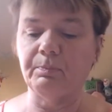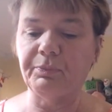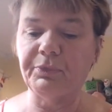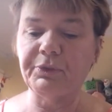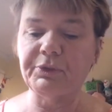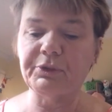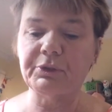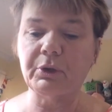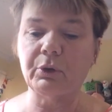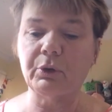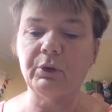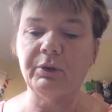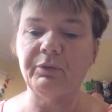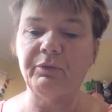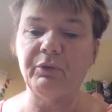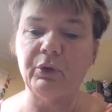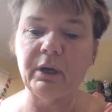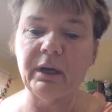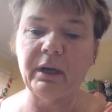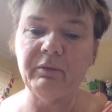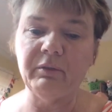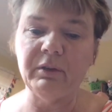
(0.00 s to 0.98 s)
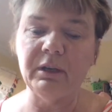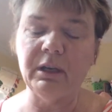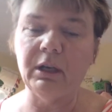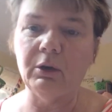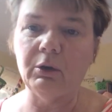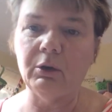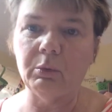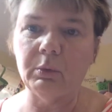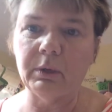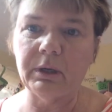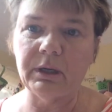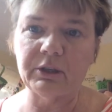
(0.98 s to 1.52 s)
So if you have any
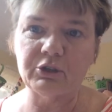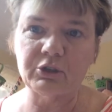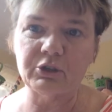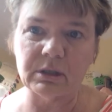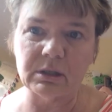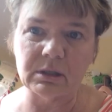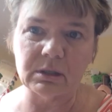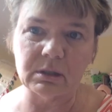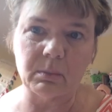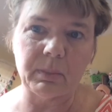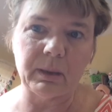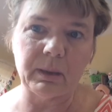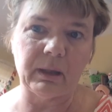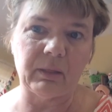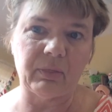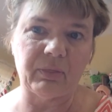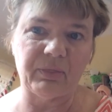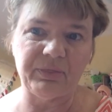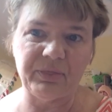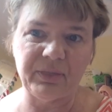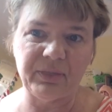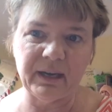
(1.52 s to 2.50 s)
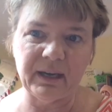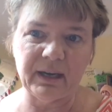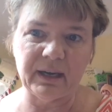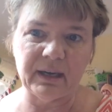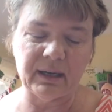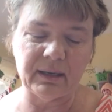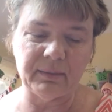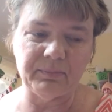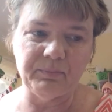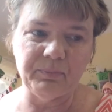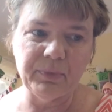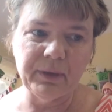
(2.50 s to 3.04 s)
questions about that,